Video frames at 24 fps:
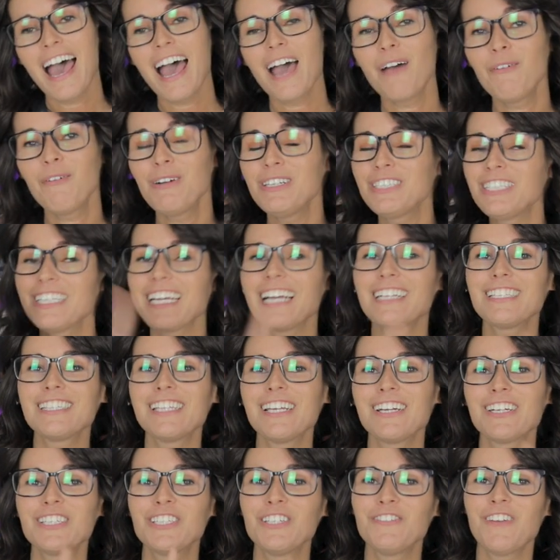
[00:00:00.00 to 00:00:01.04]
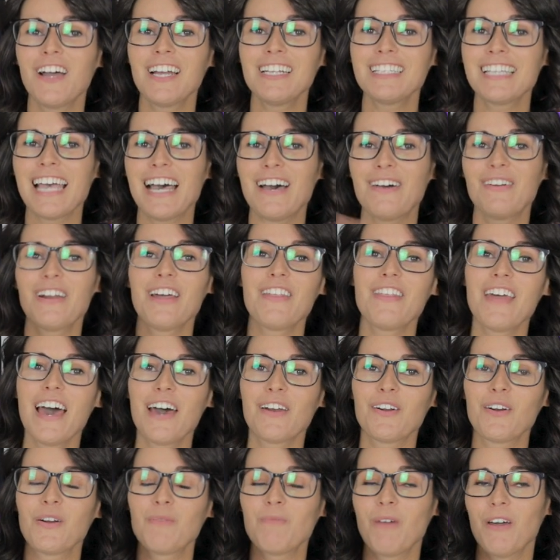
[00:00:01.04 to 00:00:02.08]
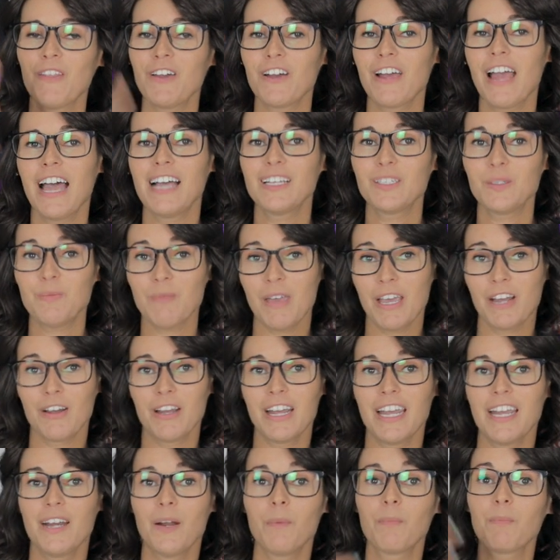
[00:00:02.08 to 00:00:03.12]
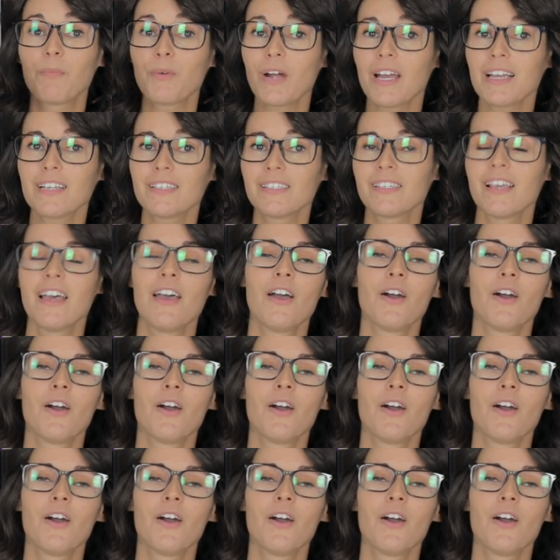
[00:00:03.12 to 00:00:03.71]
And when she gets there, she finds out that her mother has married Bricks,